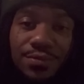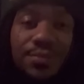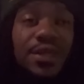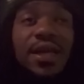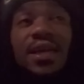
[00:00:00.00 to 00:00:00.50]

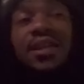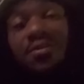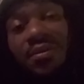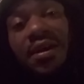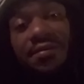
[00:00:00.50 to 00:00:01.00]
But they get the
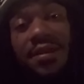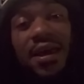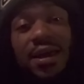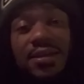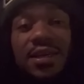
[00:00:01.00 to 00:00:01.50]
red
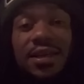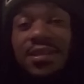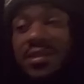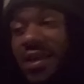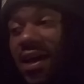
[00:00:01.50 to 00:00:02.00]
flags. They get
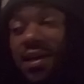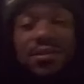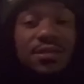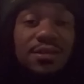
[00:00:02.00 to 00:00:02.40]
the signs.